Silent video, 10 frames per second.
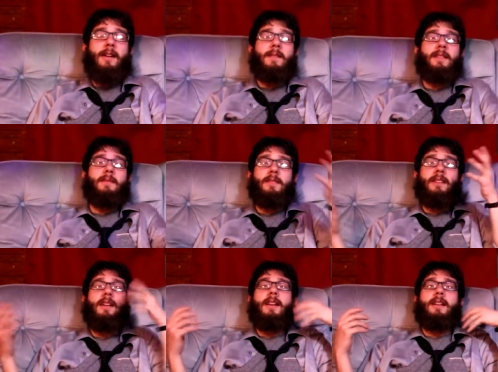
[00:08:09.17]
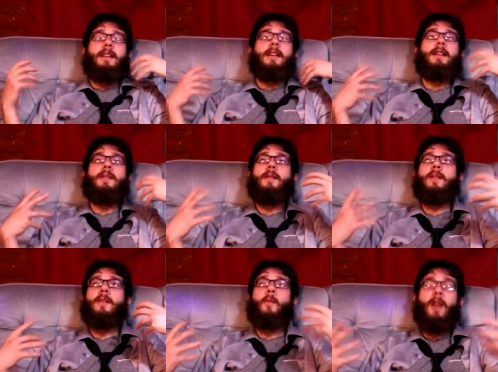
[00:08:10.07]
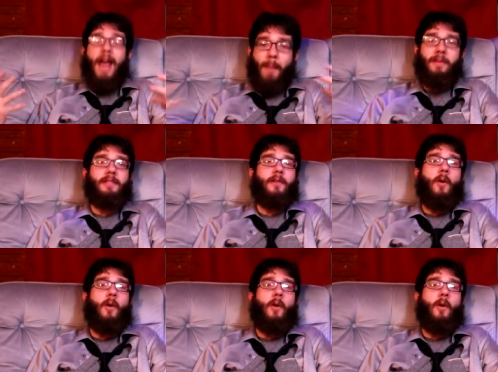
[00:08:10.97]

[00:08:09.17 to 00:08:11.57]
I mean, what happened to the